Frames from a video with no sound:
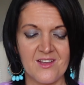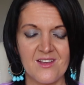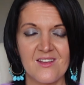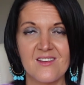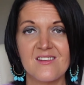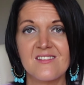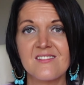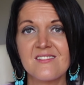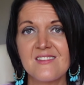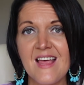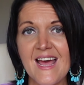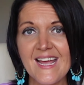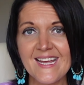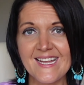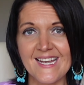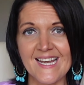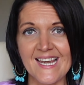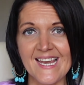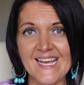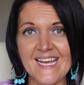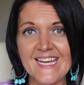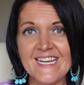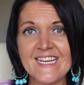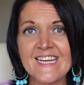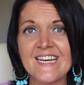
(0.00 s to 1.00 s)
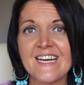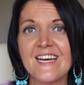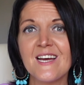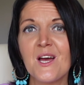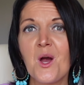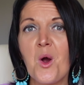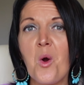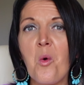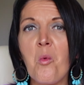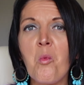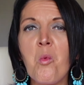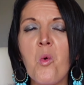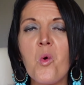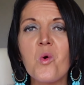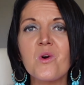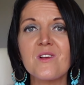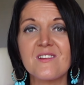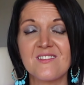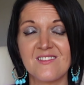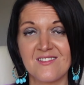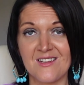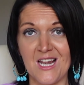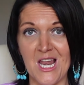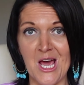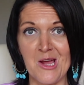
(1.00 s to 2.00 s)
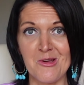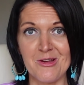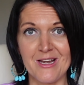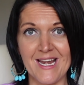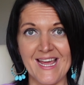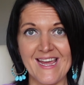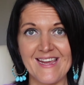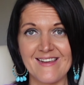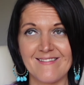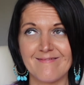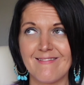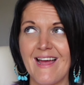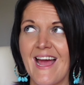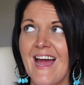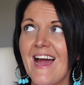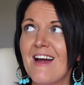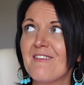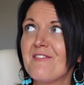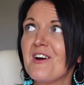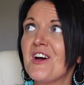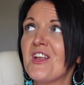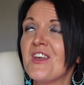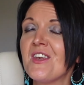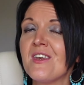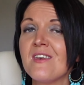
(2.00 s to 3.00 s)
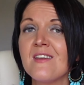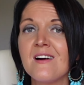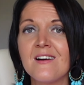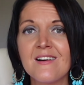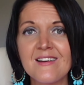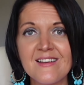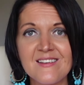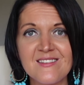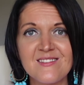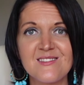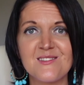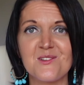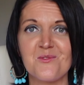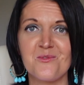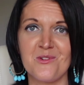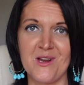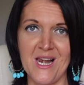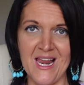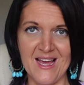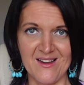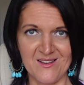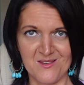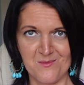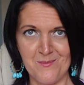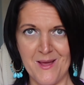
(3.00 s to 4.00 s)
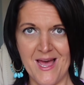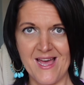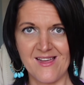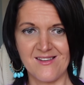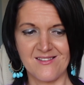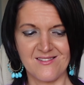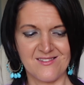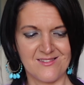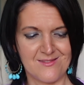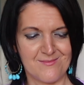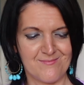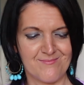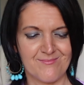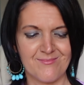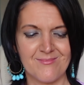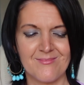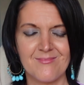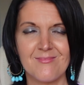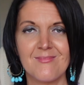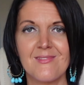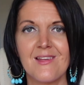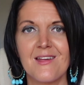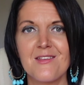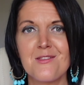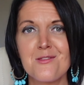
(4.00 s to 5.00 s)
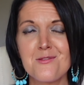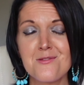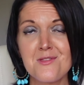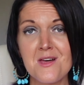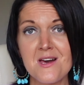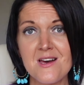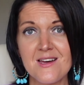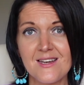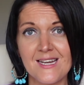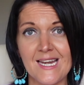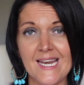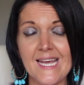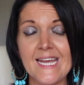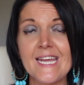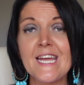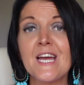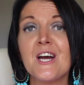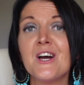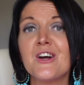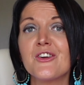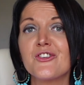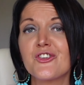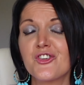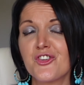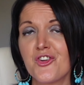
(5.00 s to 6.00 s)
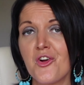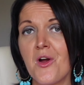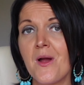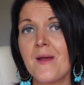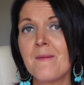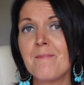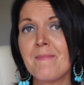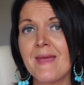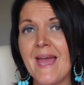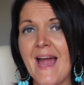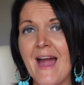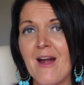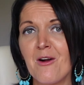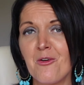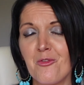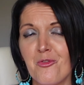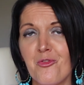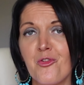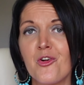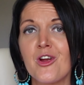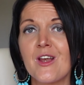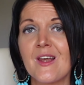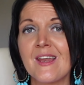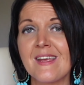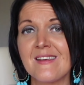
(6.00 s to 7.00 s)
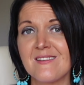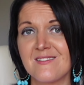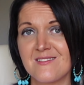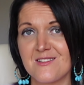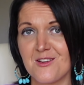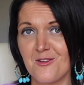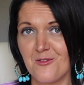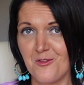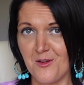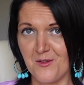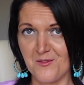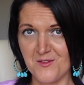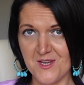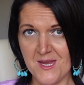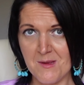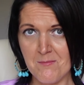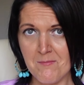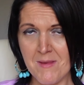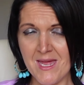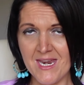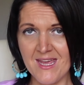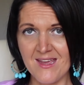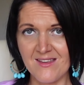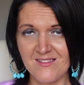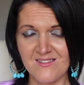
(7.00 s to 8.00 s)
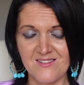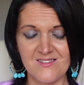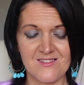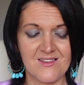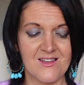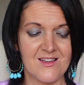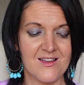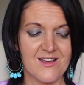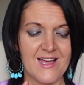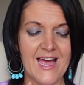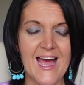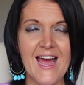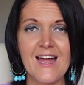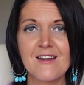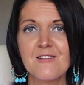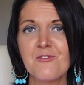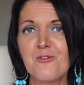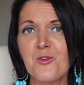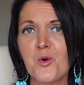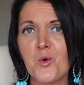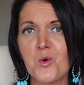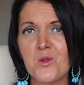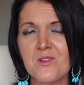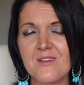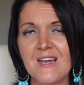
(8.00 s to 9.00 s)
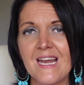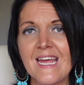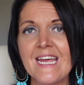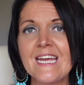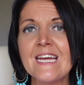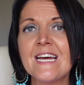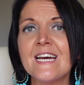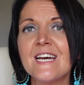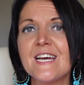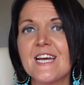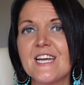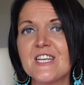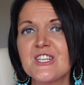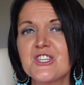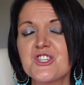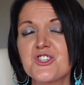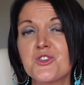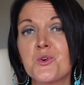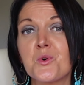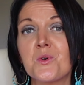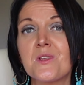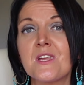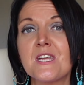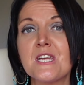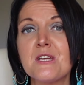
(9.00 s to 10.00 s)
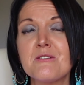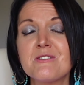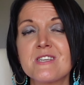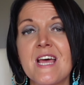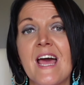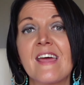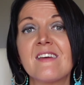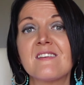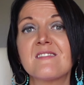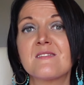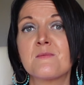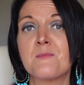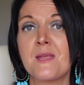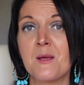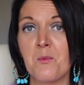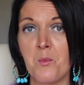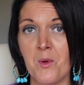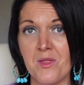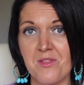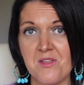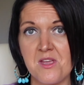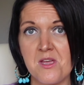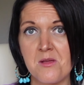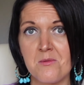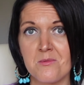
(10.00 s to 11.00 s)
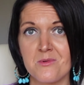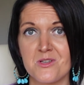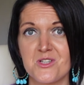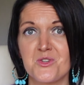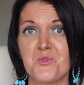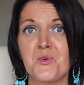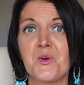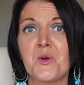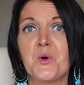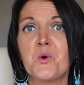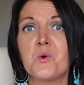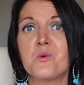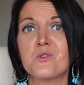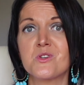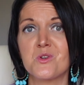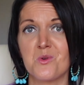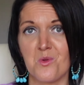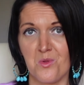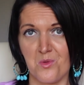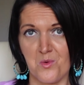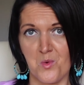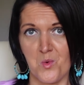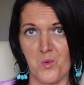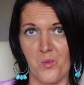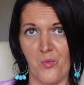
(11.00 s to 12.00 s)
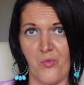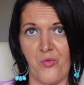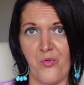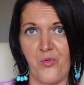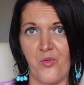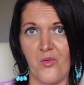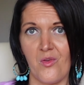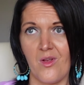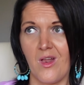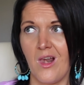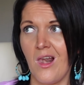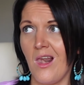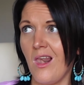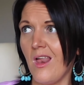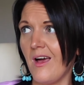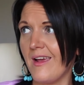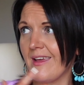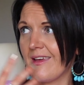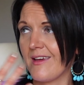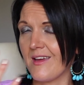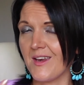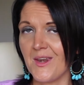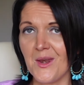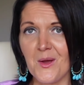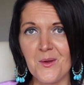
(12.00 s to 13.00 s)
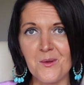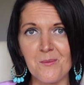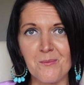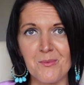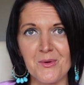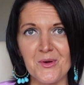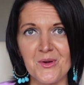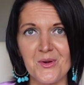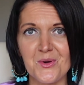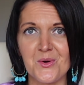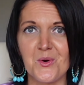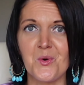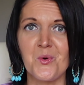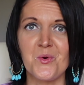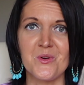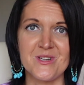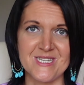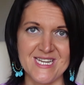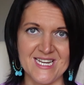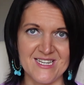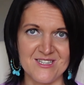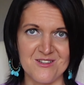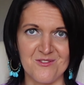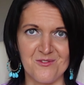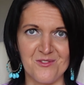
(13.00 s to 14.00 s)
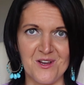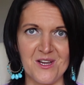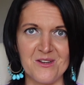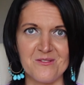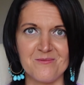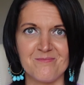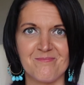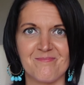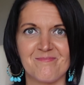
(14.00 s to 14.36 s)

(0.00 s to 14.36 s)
Secondly, walk slowly, have a nice relaxed pace. Thirdly, try and be out for at least fifteen minutes. And fourthly, ensure that you take something with you to record your thoughts, like a notebook or a dictaphone.